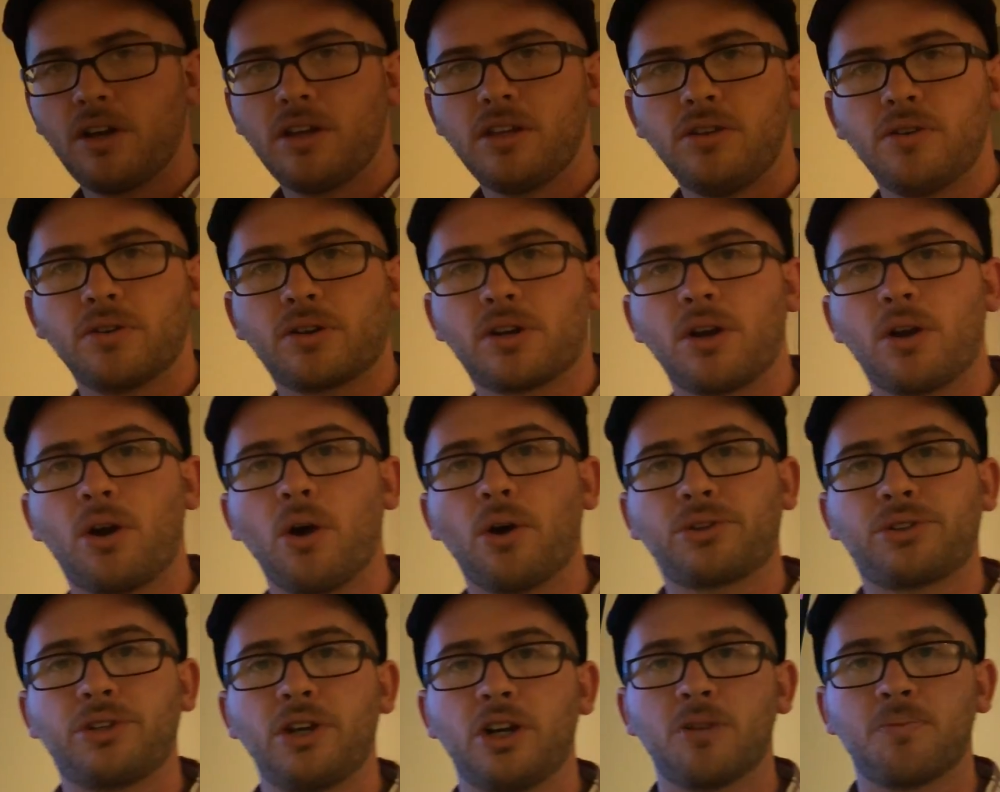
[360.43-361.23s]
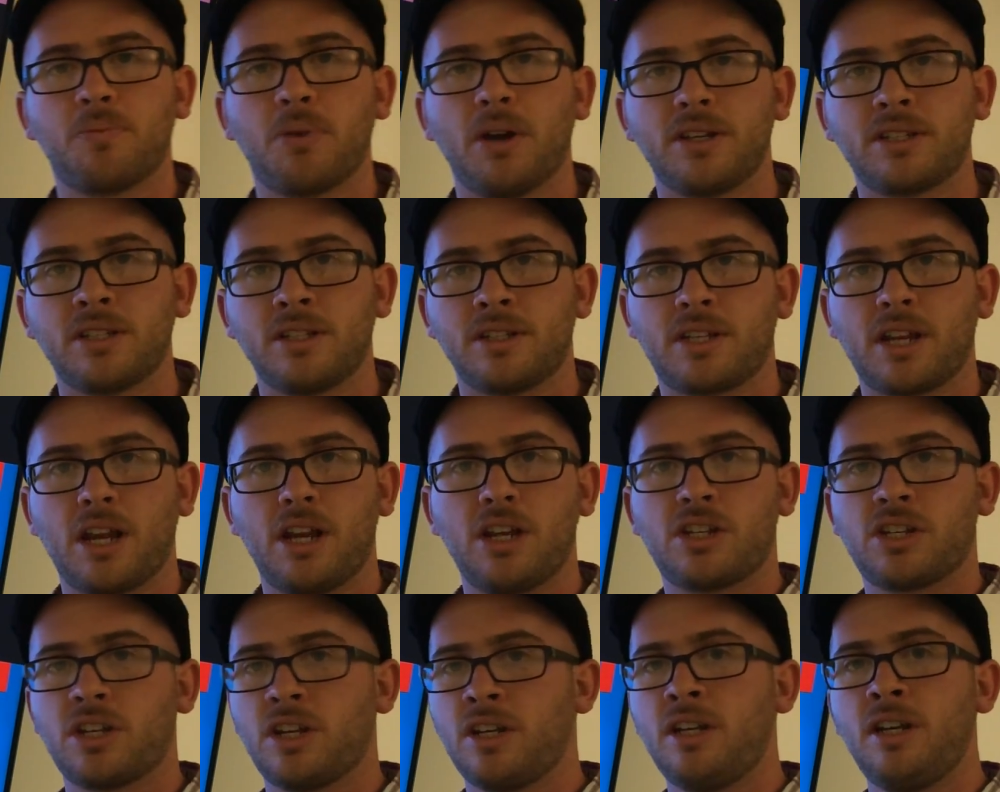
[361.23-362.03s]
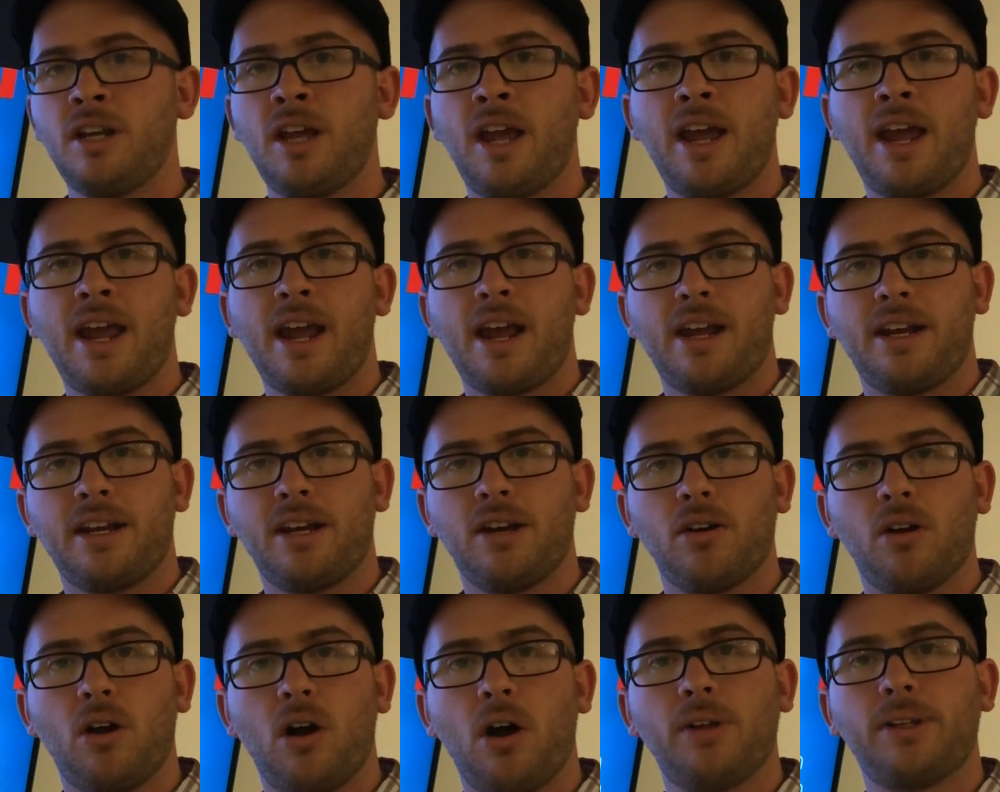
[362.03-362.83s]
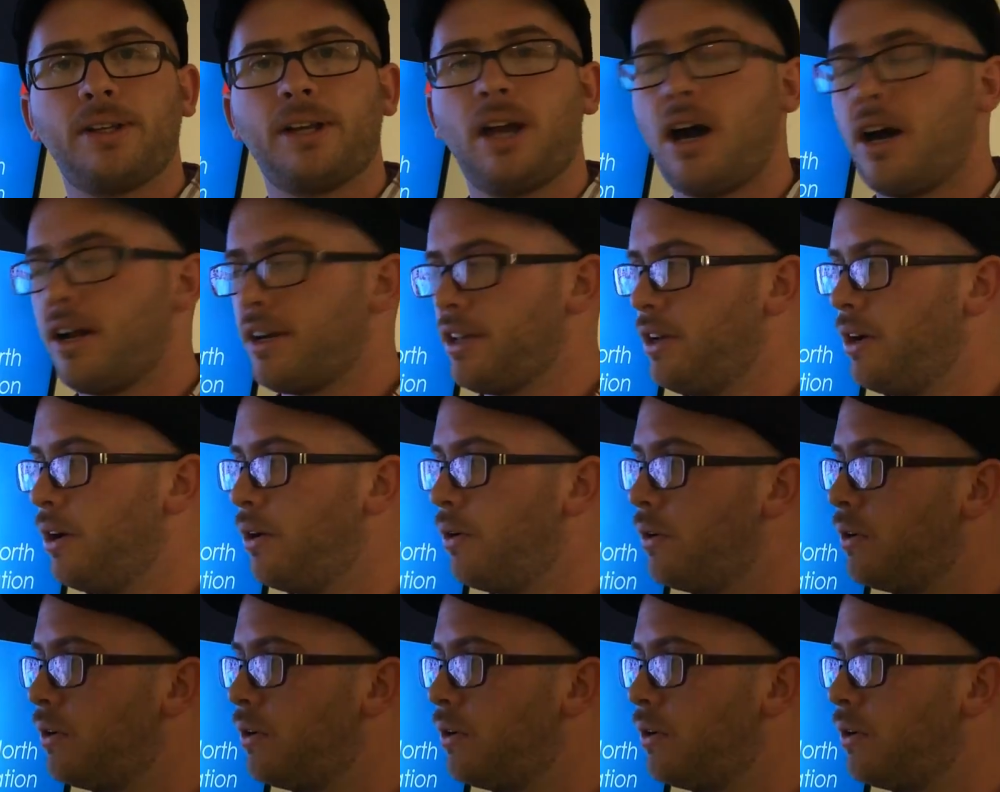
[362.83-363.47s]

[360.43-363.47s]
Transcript: You can go through your presentation and hear all the audio.